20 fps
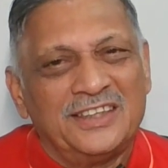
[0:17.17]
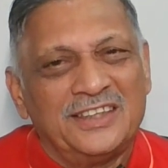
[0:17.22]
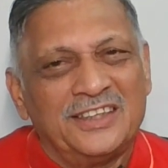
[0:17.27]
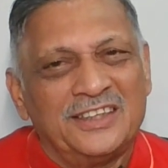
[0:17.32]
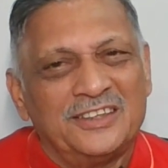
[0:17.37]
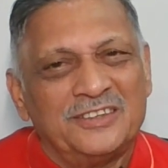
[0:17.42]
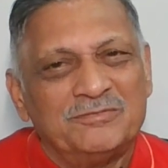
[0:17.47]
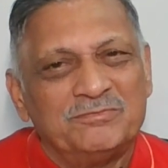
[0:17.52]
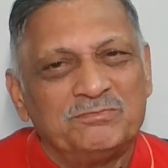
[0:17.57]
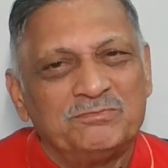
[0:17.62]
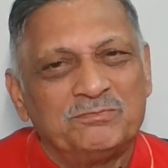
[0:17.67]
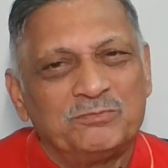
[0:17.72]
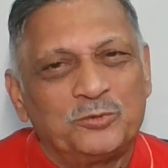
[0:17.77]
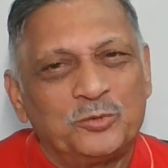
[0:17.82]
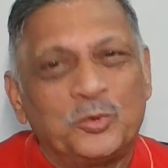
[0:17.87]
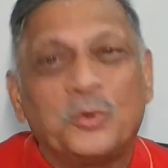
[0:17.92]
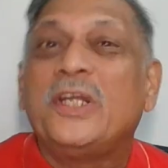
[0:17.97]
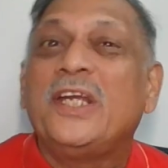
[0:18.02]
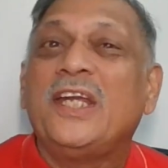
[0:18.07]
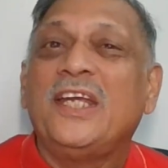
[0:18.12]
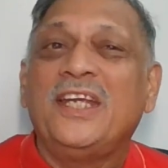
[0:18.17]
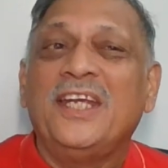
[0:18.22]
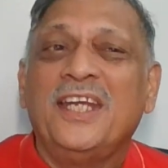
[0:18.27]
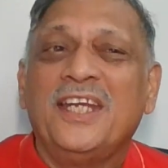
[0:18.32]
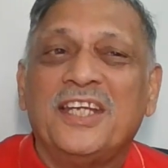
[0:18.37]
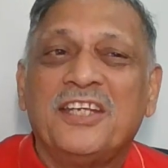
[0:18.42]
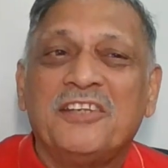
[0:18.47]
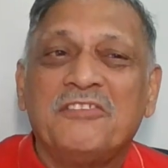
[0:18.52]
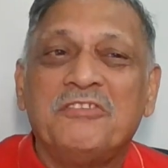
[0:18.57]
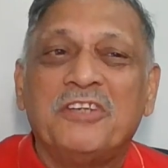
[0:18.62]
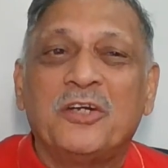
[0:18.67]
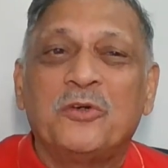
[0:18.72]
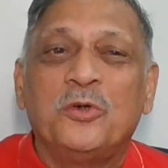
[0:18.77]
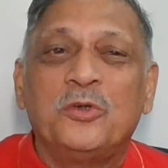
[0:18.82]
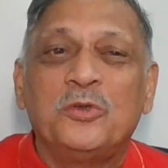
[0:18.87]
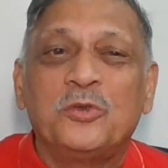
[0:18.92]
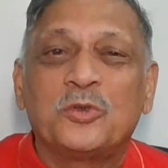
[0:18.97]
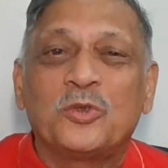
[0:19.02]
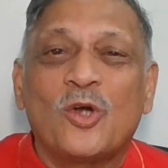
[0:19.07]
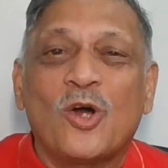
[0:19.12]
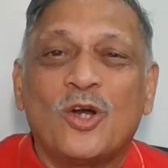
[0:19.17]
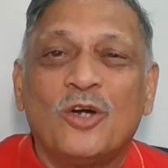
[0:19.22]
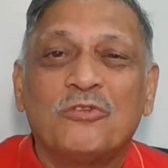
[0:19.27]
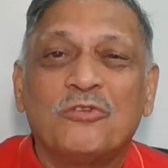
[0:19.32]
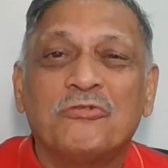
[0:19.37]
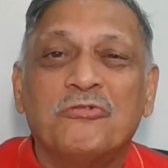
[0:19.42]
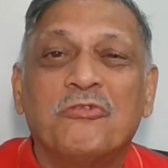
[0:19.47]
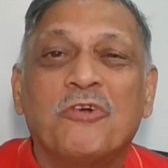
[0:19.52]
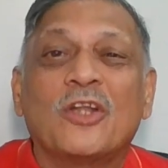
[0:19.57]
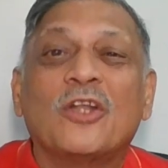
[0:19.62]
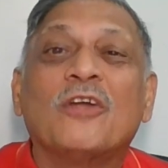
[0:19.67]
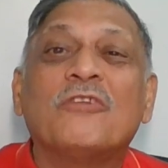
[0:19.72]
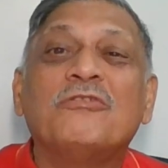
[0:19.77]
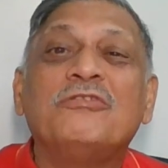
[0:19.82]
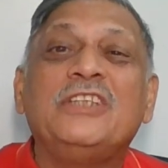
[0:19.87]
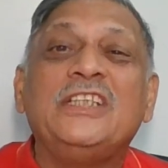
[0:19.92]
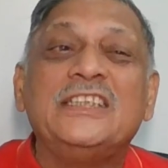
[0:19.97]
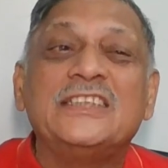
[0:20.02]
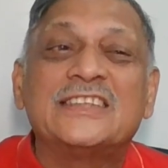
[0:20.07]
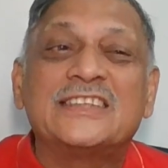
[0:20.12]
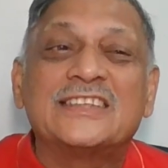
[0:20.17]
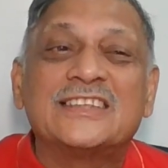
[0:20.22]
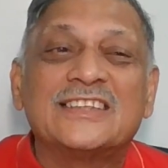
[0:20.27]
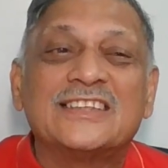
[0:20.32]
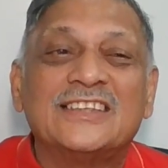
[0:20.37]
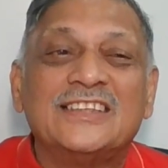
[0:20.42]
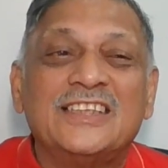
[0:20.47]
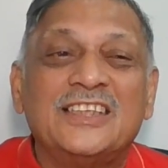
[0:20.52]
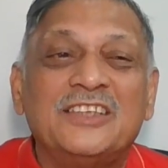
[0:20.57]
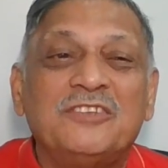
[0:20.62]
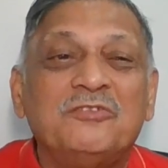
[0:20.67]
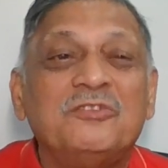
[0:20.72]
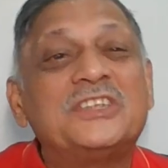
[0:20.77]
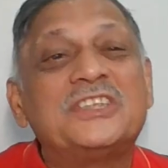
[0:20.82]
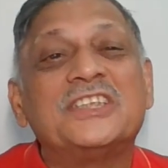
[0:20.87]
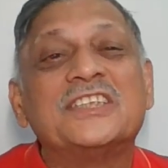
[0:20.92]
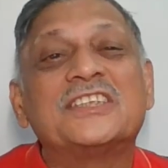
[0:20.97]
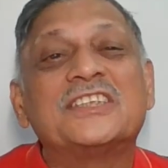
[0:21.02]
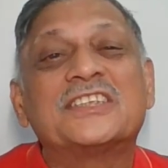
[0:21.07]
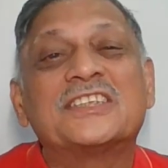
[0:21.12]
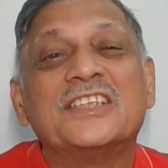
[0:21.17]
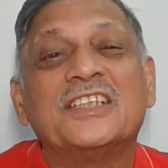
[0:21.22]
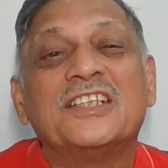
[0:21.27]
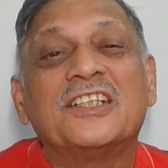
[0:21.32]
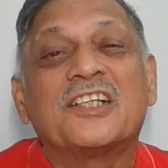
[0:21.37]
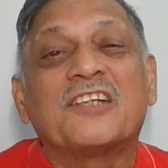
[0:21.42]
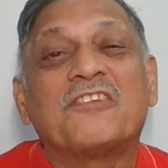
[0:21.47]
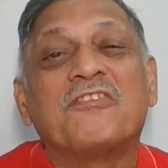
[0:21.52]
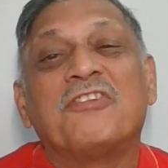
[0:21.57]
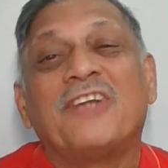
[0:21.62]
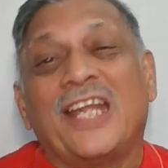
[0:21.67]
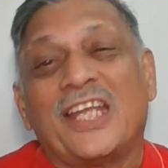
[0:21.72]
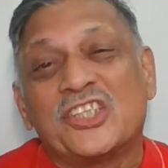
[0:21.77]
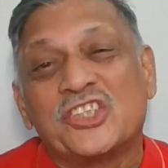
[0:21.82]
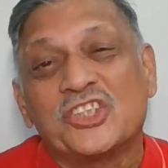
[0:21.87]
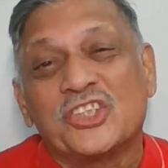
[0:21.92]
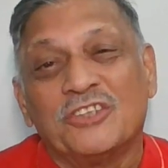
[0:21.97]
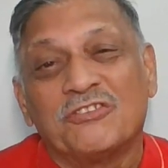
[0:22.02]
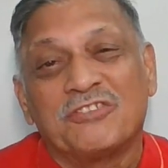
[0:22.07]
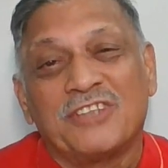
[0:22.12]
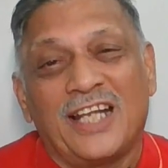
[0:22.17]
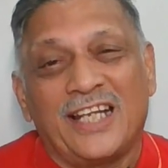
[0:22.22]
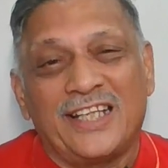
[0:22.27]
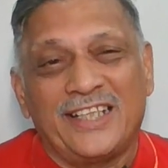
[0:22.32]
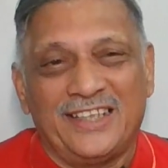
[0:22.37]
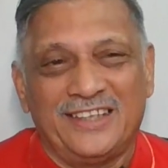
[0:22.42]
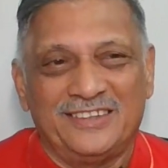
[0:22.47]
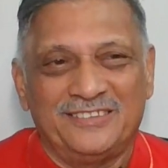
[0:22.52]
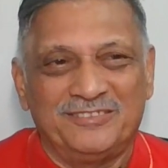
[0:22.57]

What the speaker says: Uh, Today, we are going to talk of one of these, which is reflection of light.